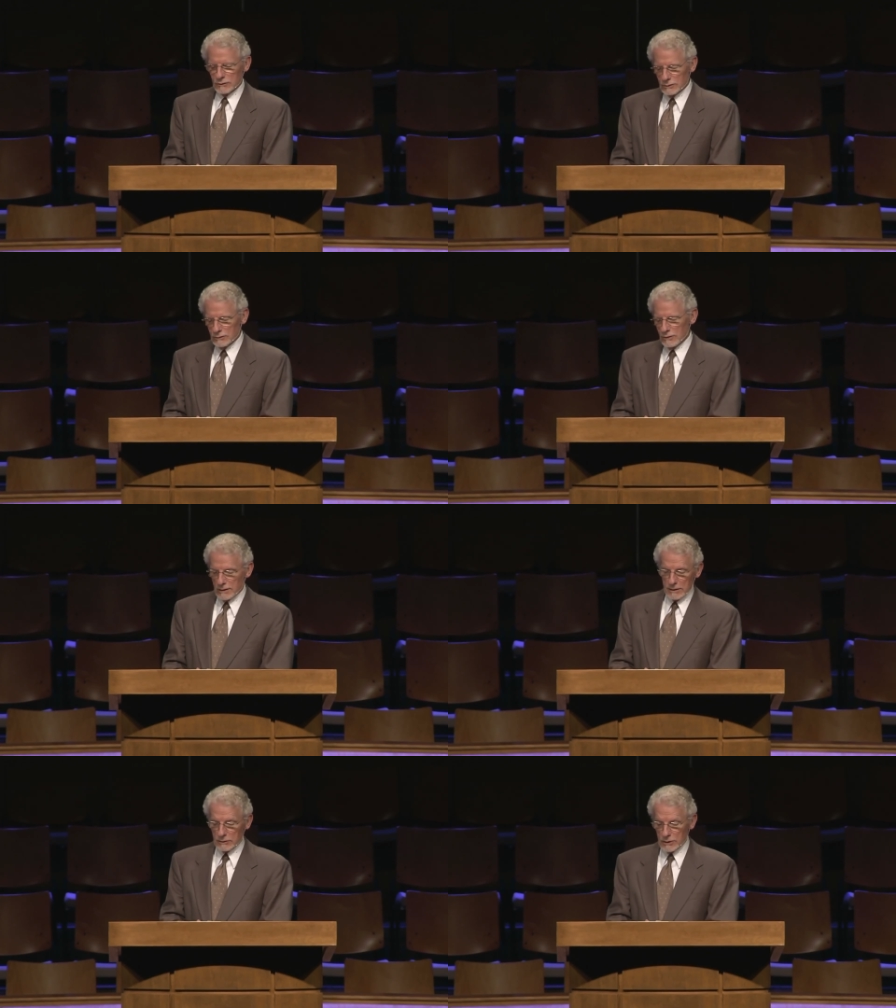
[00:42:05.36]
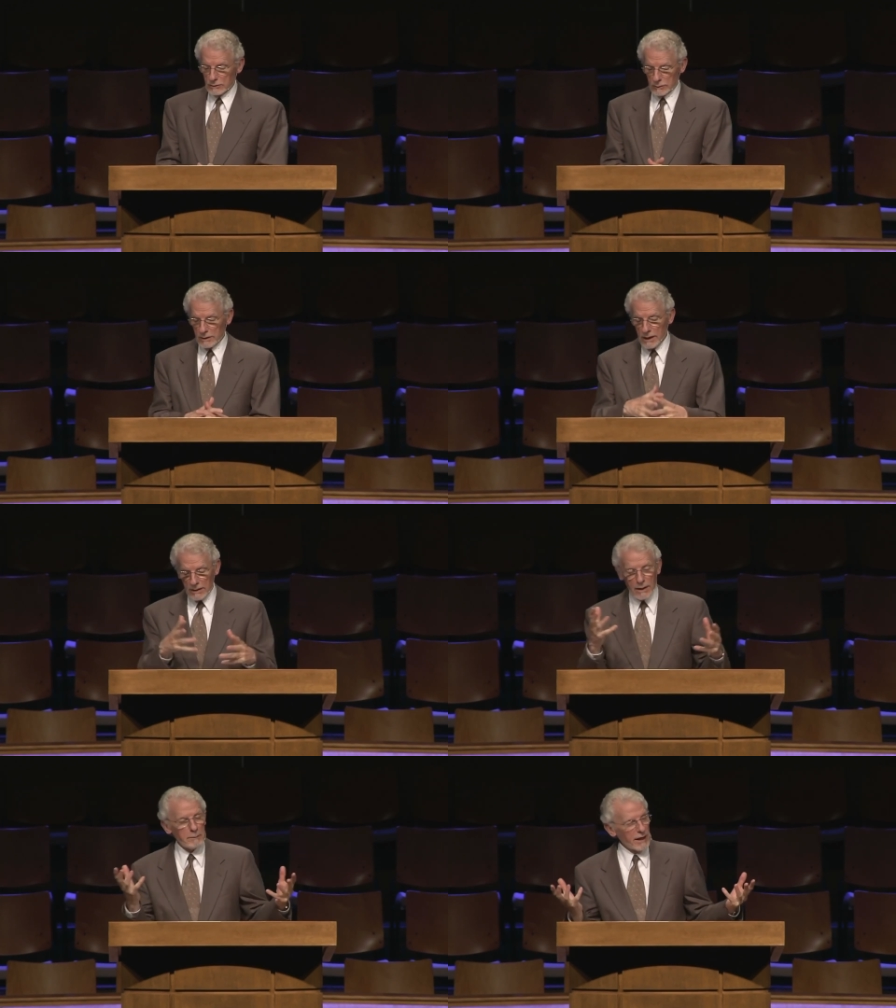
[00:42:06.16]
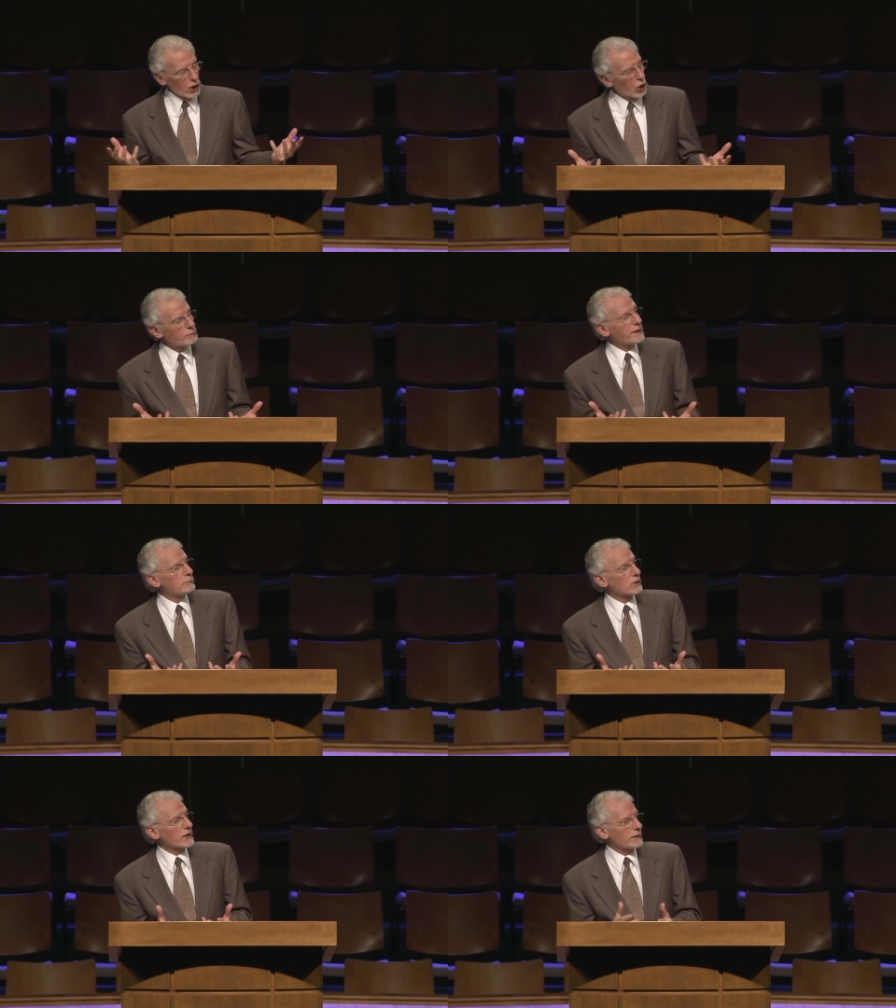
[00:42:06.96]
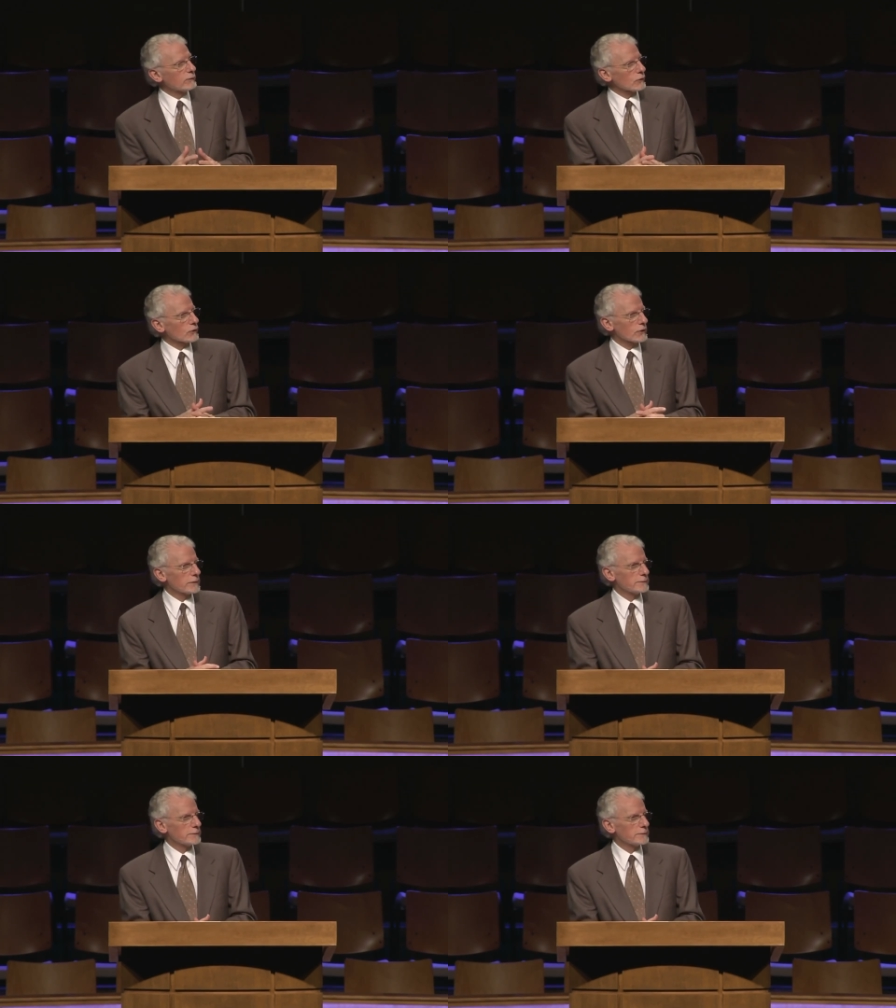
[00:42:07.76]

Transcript: church than their children. They may all be believers.